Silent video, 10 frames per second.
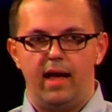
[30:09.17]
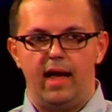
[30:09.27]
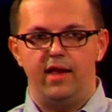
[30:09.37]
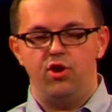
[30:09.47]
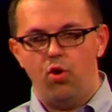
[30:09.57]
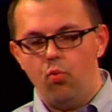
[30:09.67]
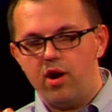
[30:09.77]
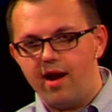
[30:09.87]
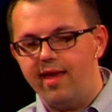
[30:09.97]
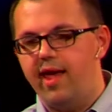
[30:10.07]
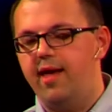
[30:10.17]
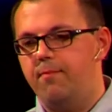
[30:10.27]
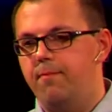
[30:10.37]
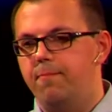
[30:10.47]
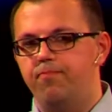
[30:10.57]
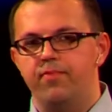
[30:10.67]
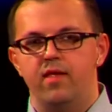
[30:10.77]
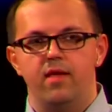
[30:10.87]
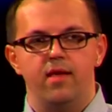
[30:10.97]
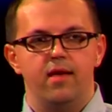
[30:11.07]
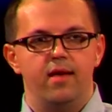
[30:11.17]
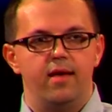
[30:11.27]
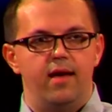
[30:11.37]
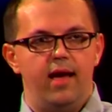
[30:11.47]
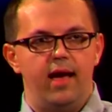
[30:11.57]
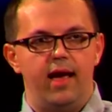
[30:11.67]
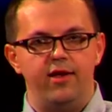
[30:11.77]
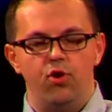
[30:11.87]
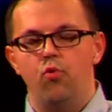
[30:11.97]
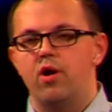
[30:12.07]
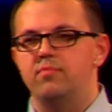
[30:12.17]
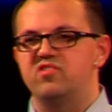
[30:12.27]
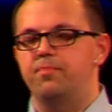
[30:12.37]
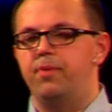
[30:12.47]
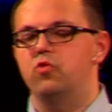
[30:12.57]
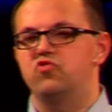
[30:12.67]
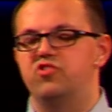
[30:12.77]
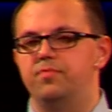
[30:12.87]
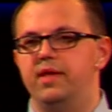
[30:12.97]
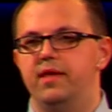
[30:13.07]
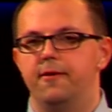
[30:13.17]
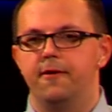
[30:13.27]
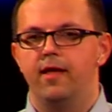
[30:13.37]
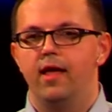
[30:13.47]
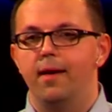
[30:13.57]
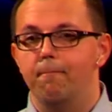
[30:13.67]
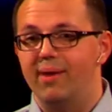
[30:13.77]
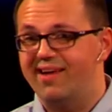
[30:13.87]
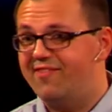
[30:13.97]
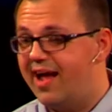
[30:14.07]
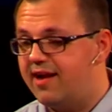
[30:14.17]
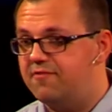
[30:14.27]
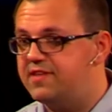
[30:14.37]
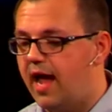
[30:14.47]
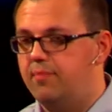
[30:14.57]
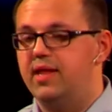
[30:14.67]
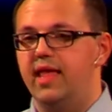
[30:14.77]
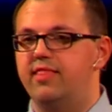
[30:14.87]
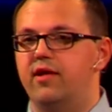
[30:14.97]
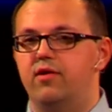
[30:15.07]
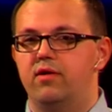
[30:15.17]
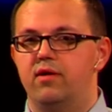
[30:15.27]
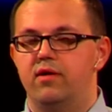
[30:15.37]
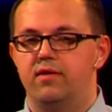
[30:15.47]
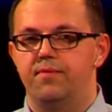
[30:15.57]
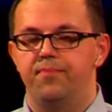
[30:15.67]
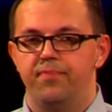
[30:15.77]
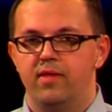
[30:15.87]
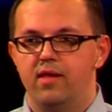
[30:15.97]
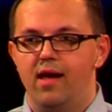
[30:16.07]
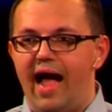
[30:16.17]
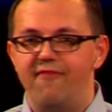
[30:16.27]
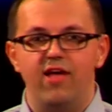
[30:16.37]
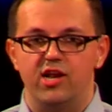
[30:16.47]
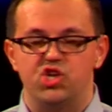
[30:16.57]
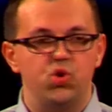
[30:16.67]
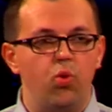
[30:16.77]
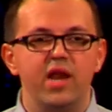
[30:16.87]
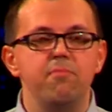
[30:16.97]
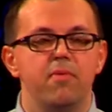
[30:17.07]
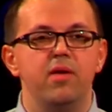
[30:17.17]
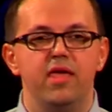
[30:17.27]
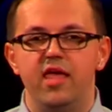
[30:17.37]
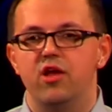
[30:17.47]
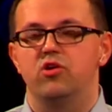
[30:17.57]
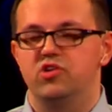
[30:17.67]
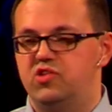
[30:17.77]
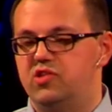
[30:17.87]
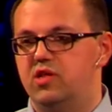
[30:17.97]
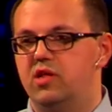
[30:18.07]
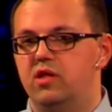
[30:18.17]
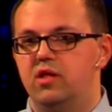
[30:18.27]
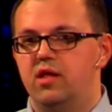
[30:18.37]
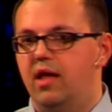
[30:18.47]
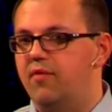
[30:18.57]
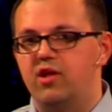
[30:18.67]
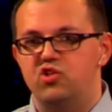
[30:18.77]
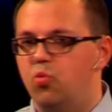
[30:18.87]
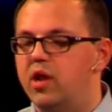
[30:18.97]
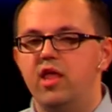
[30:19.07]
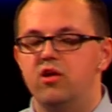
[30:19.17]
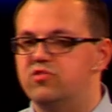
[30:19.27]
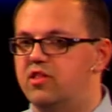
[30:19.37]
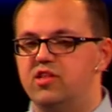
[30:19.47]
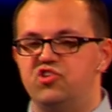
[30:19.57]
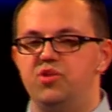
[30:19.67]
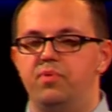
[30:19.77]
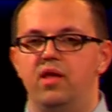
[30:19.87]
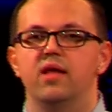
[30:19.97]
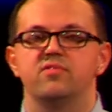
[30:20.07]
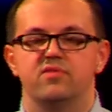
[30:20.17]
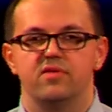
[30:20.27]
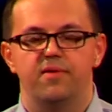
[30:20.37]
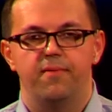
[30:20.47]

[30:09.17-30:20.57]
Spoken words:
I know where I am. I know where I'm supposed to be, but I've got enough time to get there. I've got 20 years. I've got 20 years on this GPS.